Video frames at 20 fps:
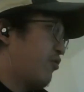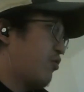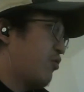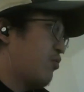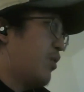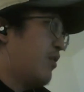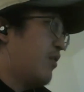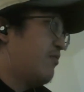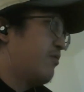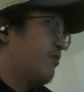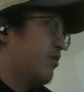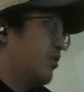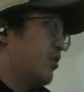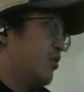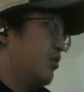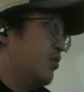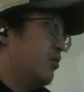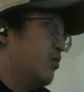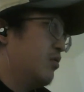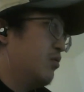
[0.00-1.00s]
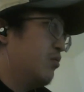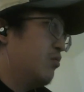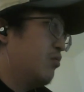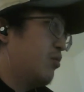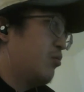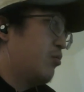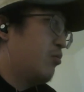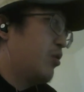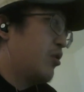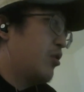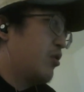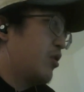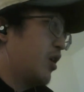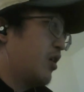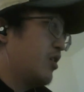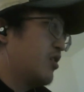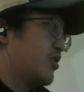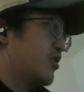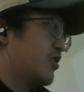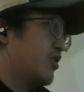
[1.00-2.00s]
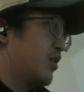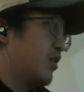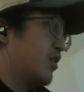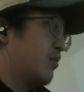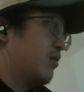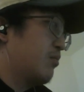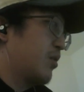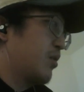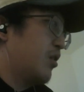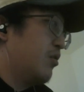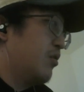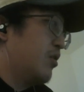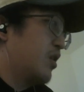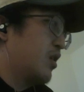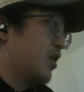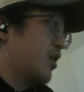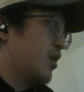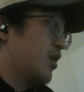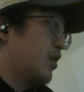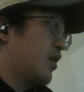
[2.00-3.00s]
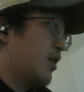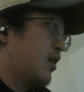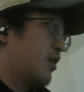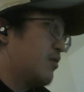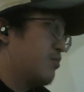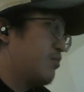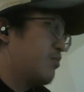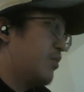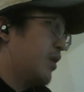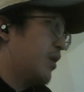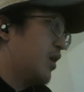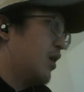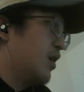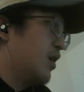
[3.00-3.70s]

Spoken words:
Buffalo, where do you guys see them going at this spot?